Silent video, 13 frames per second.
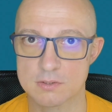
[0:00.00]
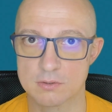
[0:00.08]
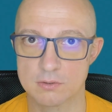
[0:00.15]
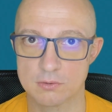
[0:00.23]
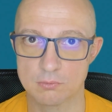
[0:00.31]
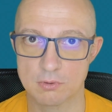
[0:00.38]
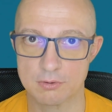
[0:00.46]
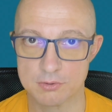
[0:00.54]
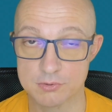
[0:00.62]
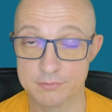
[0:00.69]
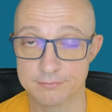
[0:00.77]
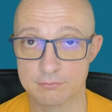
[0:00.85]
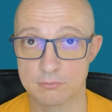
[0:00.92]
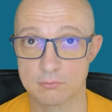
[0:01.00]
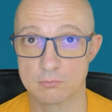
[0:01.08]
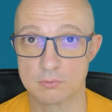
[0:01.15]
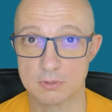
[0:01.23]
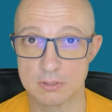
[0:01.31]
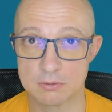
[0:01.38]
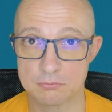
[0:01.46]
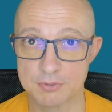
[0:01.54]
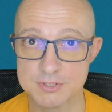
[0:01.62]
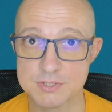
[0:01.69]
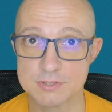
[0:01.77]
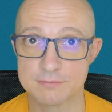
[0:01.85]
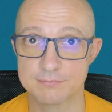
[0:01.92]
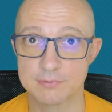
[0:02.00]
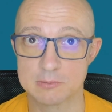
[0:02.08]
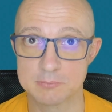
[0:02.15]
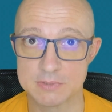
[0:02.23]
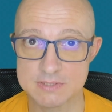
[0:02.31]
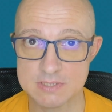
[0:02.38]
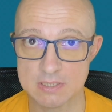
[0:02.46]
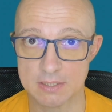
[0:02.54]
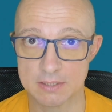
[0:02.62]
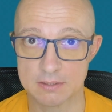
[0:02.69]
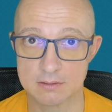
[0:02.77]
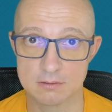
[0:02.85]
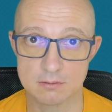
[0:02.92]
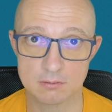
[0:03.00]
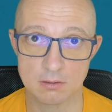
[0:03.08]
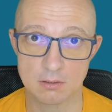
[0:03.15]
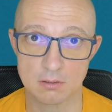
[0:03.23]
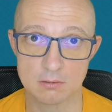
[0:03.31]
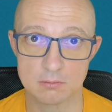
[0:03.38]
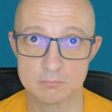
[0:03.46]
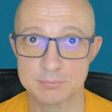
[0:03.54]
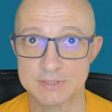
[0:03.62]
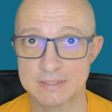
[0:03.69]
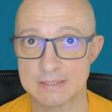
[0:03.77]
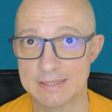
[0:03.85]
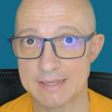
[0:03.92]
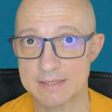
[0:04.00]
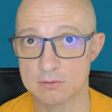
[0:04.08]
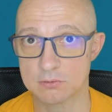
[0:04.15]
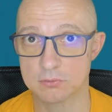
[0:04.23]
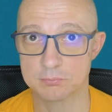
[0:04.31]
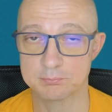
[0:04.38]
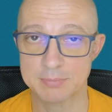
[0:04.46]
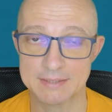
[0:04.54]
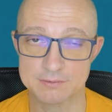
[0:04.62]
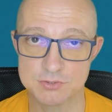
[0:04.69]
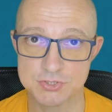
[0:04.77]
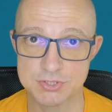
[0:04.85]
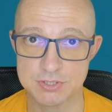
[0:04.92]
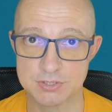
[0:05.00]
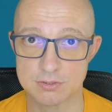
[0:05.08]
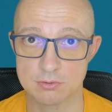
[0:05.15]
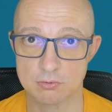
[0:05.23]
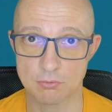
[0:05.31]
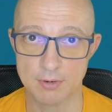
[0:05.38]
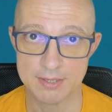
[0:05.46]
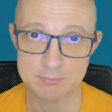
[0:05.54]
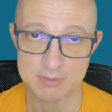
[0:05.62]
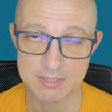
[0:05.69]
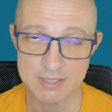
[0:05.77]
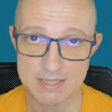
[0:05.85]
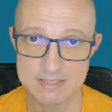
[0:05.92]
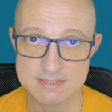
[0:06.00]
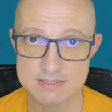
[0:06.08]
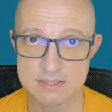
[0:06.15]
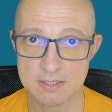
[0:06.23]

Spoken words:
You are used to the rigid filaments like PLA or PETG or ABS,